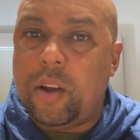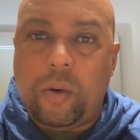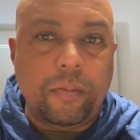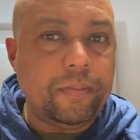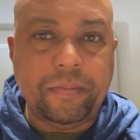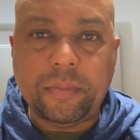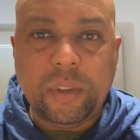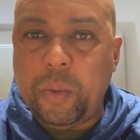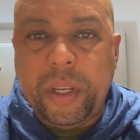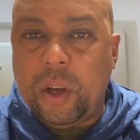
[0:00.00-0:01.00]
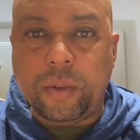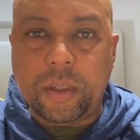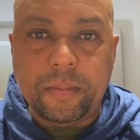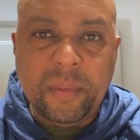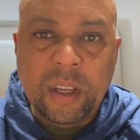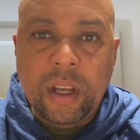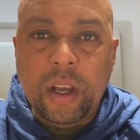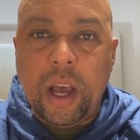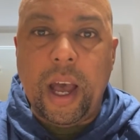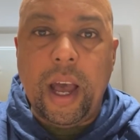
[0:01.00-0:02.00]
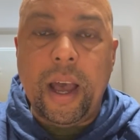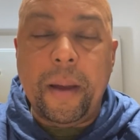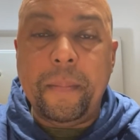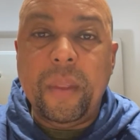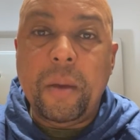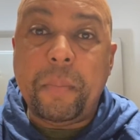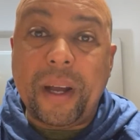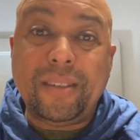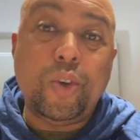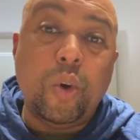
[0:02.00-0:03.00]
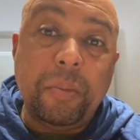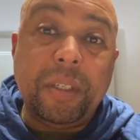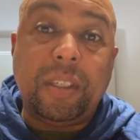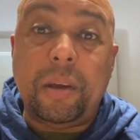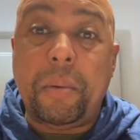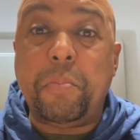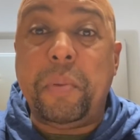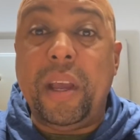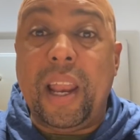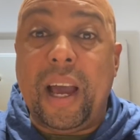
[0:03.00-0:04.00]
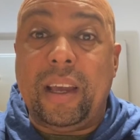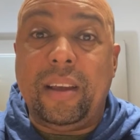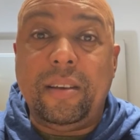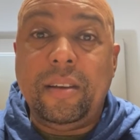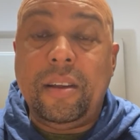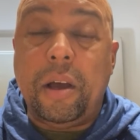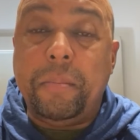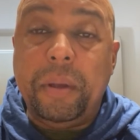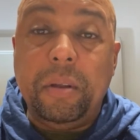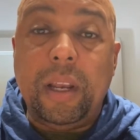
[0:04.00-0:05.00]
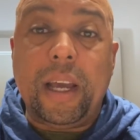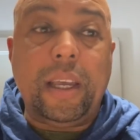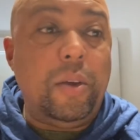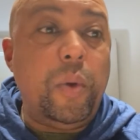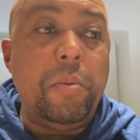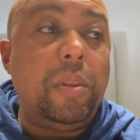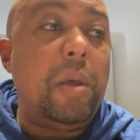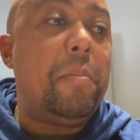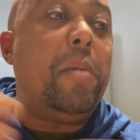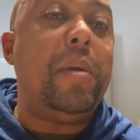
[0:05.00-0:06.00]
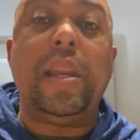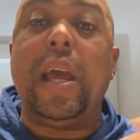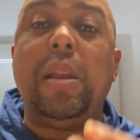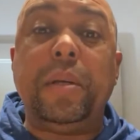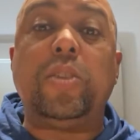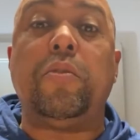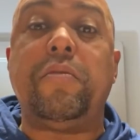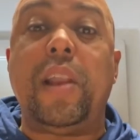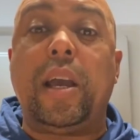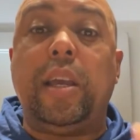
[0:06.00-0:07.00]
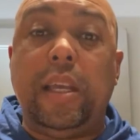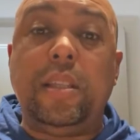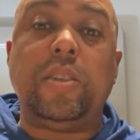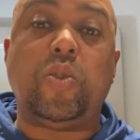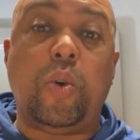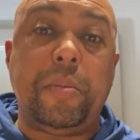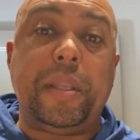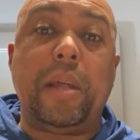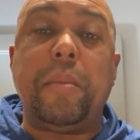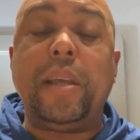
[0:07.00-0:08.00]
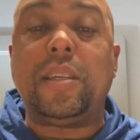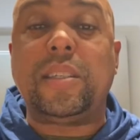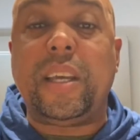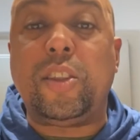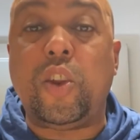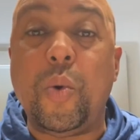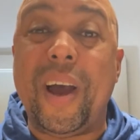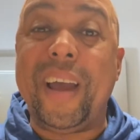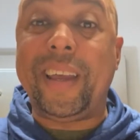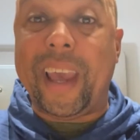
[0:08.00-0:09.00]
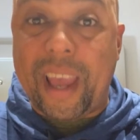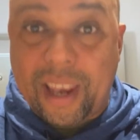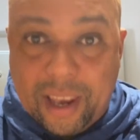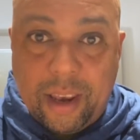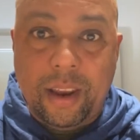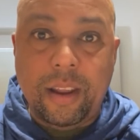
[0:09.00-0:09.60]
No, we don't. But tournaments about being lucky. There may be an element of luck in this tournament that makes us get through again.